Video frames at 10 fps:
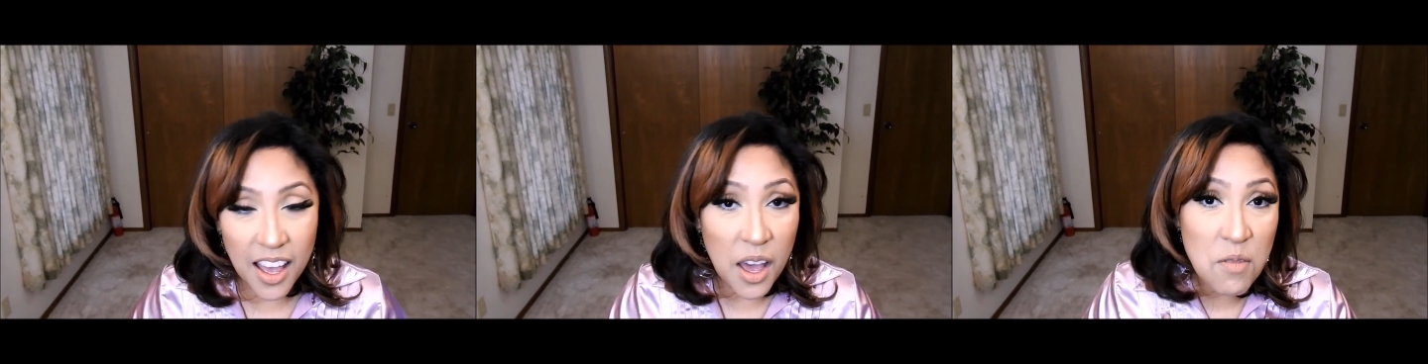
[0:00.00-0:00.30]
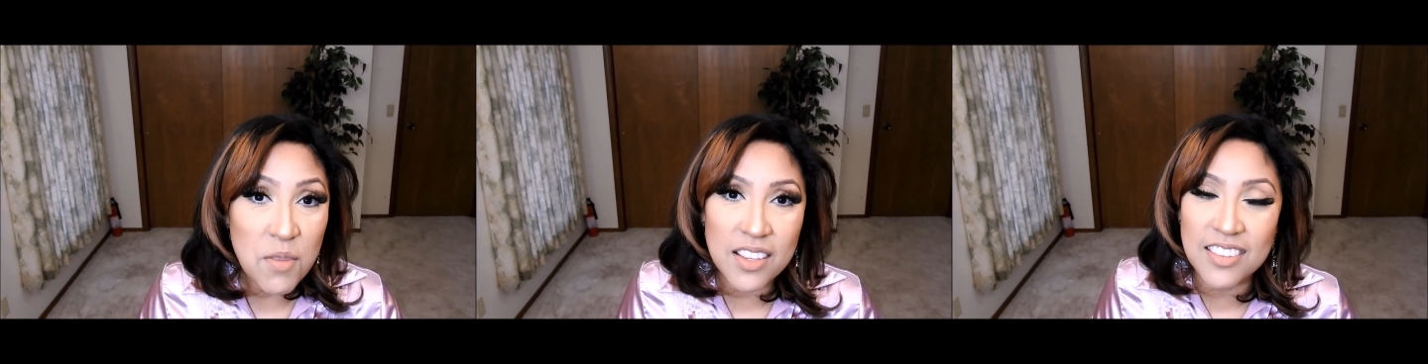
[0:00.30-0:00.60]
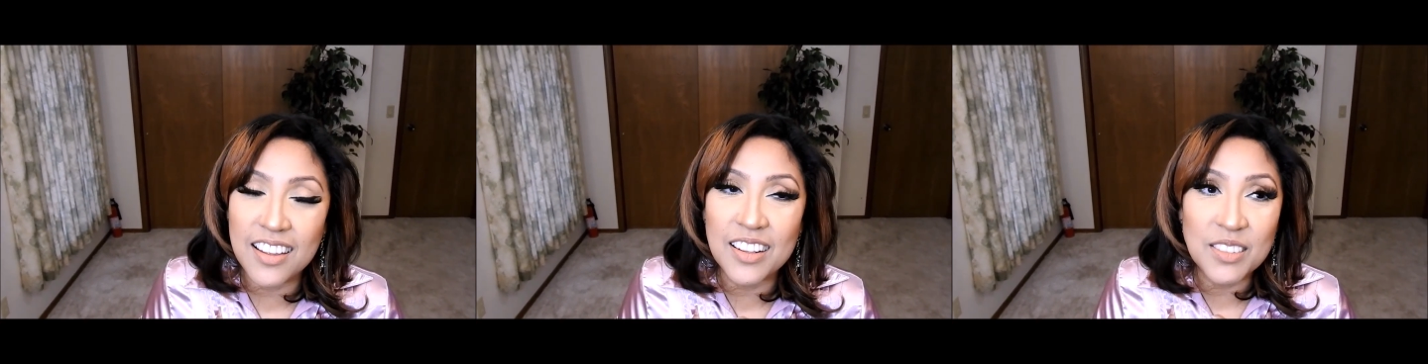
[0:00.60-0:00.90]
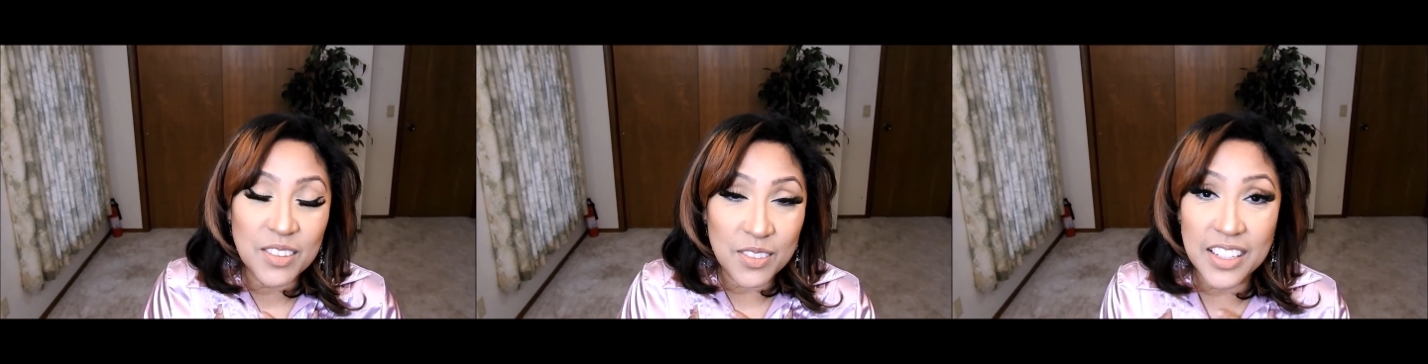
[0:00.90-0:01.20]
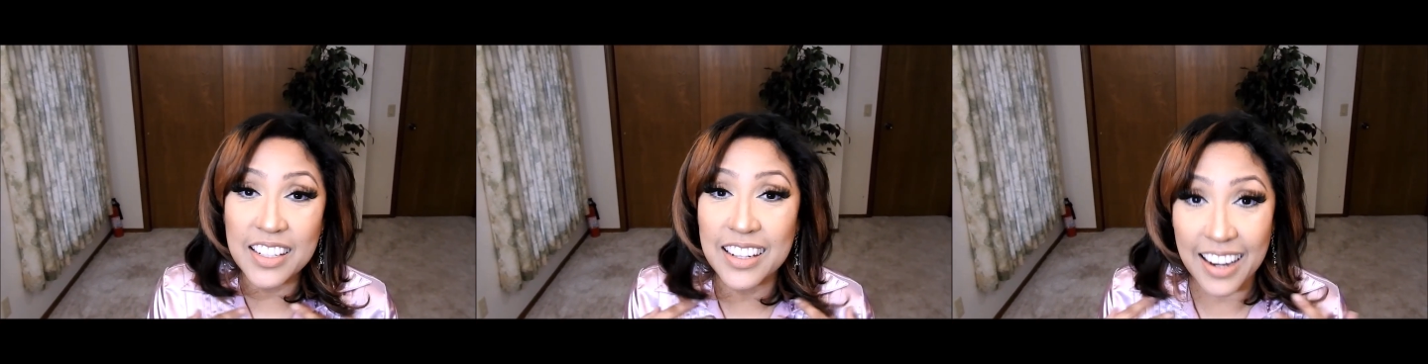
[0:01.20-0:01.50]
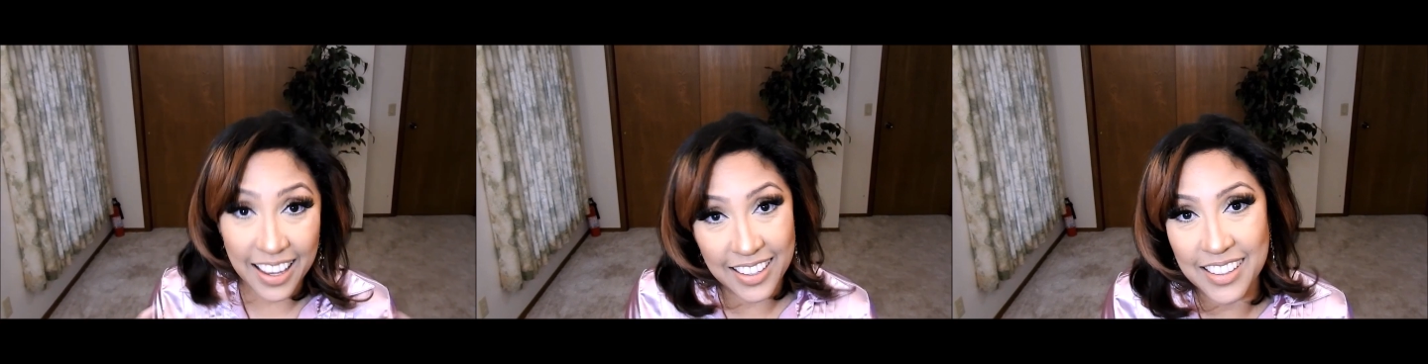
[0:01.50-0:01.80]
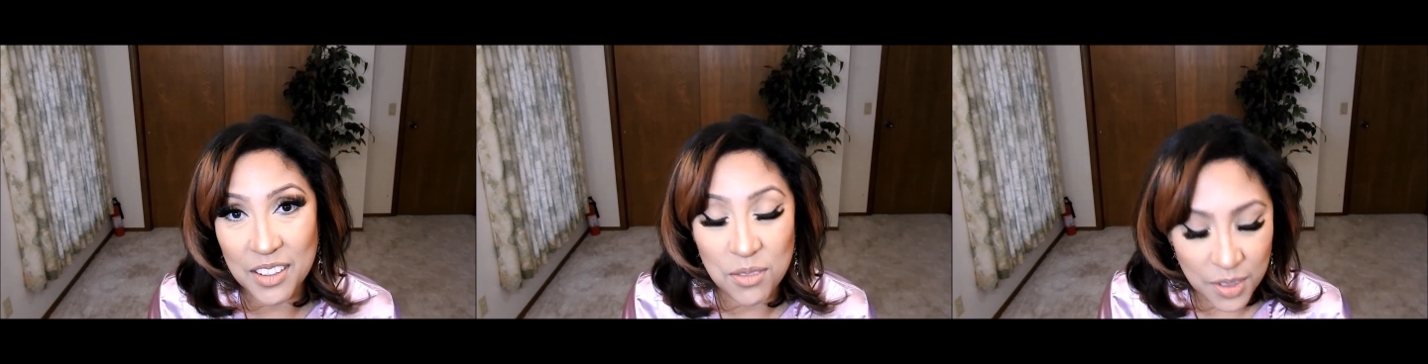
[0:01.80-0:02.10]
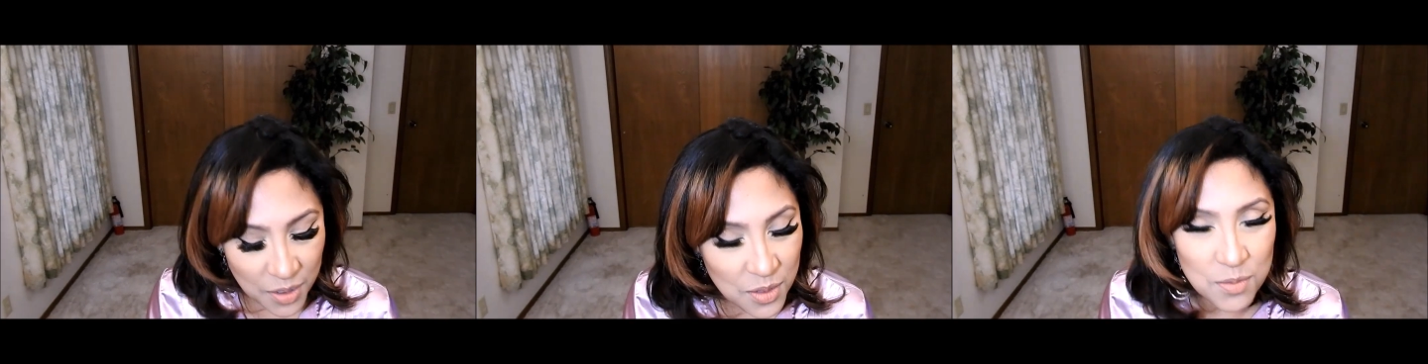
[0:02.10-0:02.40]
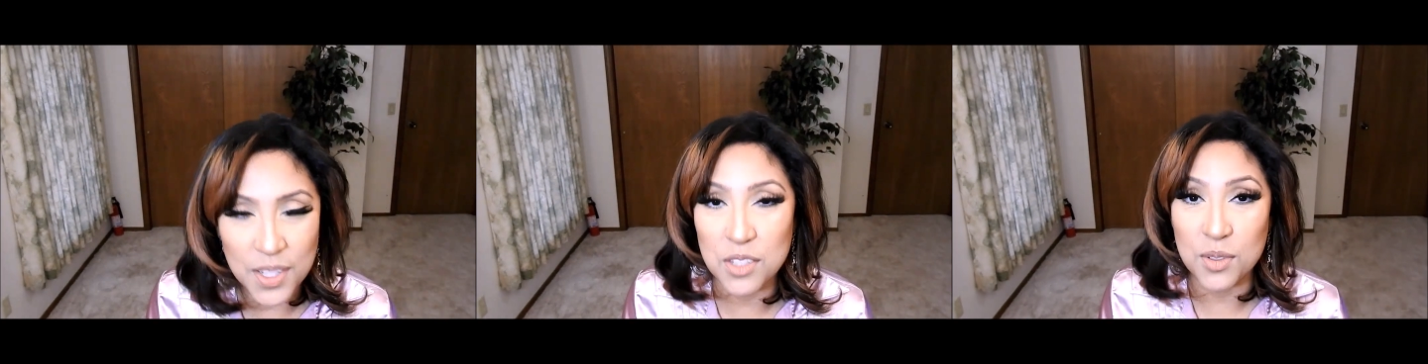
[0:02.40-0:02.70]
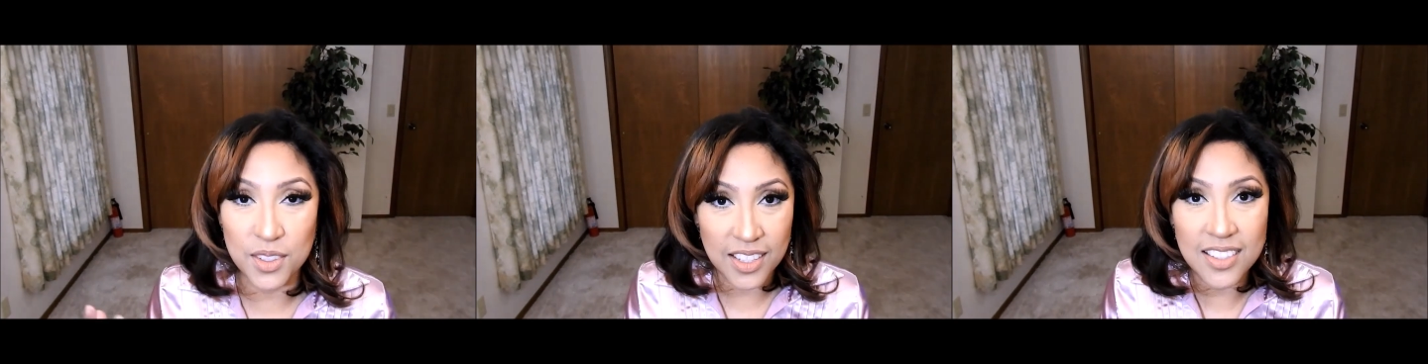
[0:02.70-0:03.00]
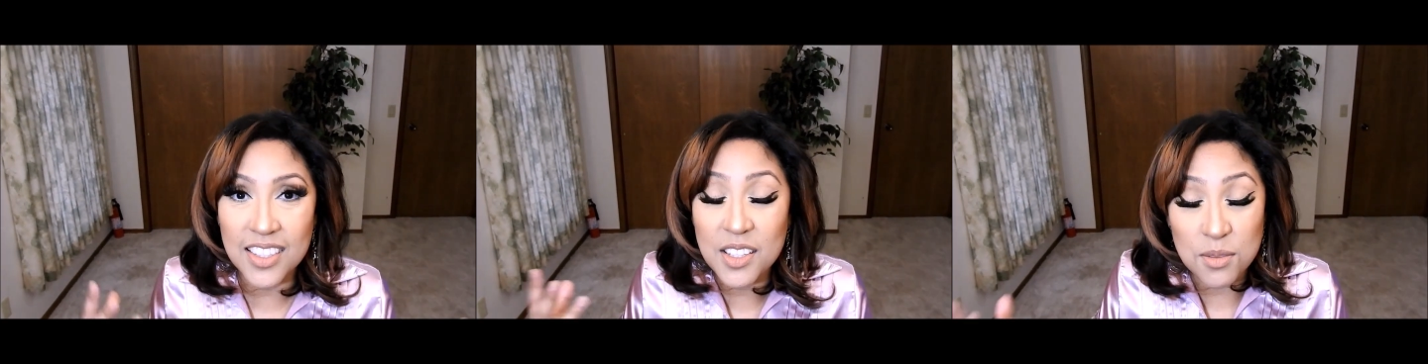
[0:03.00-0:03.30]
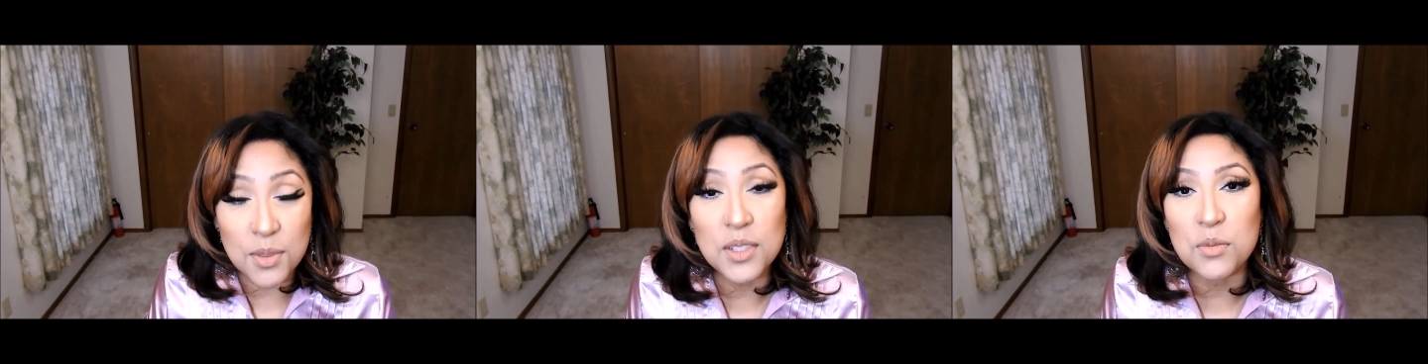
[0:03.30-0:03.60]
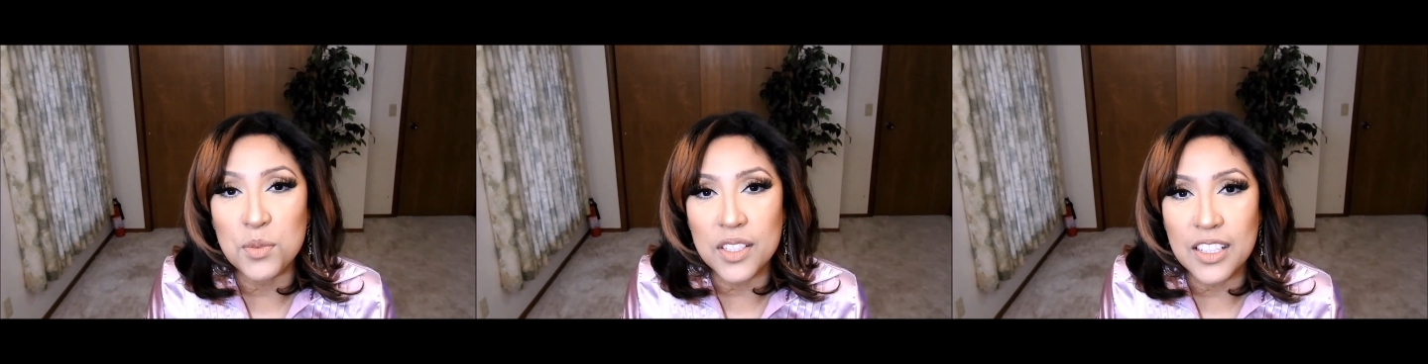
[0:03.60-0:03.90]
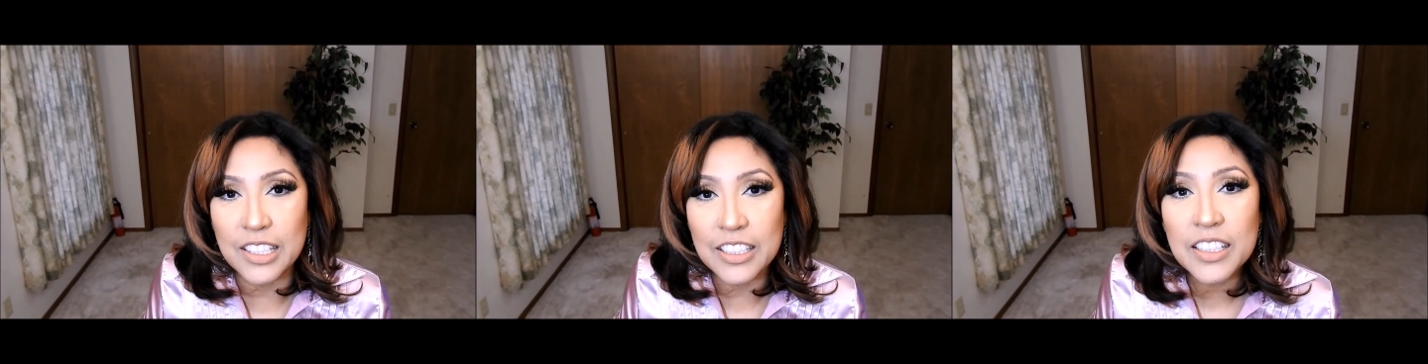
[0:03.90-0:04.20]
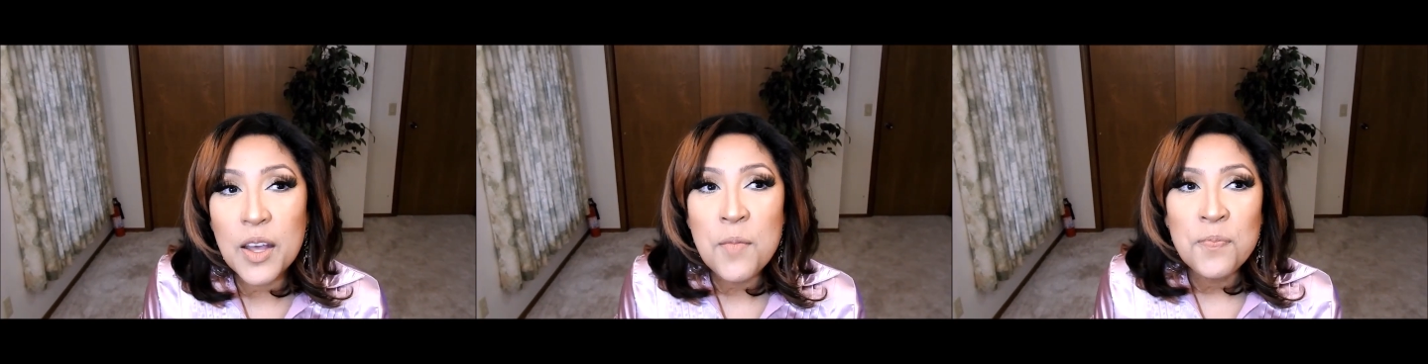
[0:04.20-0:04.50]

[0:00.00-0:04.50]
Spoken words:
I myself really like it very much because I think it smells pretty good.